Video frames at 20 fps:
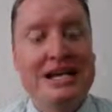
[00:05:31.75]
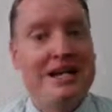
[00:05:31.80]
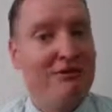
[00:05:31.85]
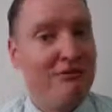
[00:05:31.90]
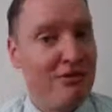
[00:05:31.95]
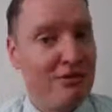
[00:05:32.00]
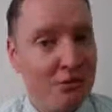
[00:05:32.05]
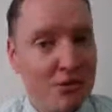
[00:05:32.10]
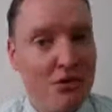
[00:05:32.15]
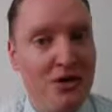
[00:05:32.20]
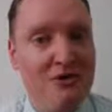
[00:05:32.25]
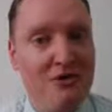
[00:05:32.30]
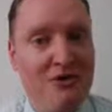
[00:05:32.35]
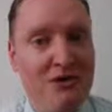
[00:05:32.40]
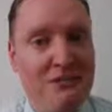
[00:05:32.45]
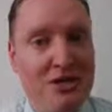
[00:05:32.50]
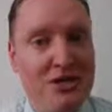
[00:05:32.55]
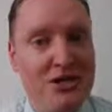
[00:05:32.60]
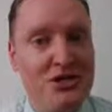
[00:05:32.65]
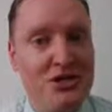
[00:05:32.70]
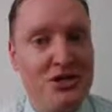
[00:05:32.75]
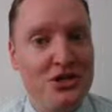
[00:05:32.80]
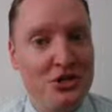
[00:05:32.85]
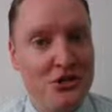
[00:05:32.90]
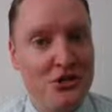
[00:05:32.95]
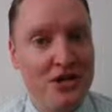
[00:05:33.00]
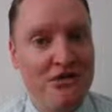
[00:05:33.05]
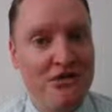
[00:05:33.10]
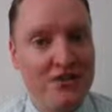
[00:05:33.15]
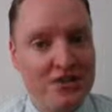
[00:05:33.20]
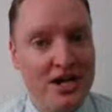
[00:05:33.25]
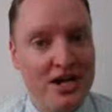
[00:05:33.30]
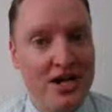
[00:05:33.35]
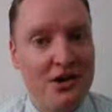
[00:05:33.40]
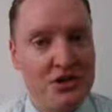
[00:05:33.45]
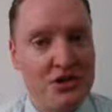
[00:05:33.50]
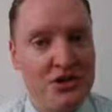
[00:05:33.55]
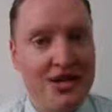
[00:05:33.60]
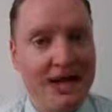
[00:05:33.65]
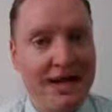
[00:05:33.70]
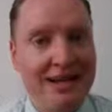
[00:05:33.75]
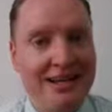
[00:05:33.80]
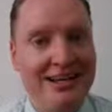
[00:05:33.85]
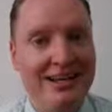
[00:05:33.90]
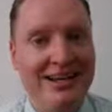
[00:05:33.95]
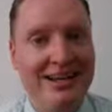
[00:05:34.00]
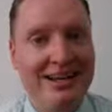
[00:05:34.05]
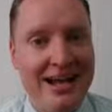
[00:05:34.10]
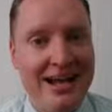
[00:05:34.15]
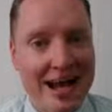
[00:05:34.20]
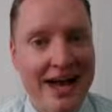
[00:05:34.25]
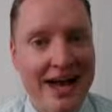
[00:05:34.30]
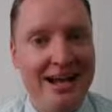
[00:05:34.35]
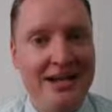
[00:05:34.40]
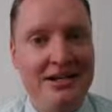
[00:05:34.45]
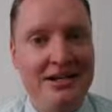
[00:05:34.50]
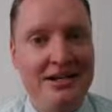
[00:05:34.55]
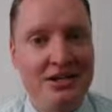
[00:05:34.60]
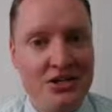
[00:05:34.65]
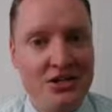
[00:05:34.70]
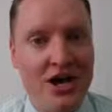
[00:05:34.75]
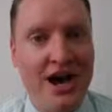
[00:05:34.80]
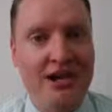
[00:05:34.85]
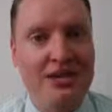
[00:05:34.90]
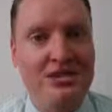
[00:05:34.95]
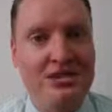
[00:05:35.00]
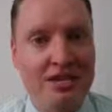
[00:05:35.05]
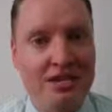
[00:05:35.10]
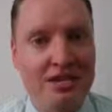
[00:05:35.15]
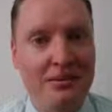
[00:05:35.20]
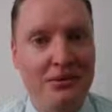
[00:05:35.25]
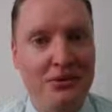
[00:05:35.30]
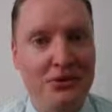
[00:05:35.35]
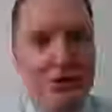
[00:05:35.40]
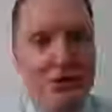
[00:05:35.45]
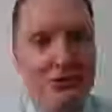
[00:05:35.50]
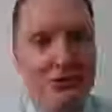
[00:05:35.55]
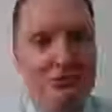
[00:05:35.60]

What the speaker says: For more information, you can visit our site, editing.tw.